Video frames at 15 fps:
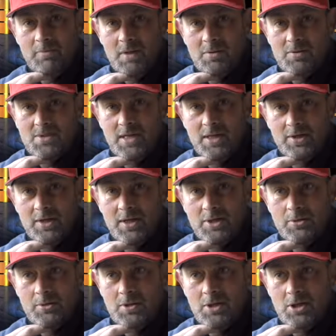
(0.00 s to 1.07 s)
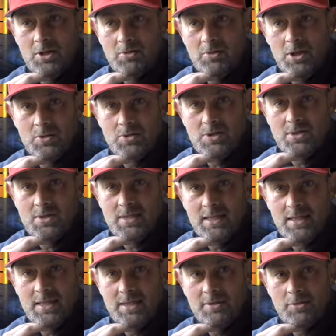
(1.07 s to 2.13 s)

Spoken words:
I was sat there doing notes on telly.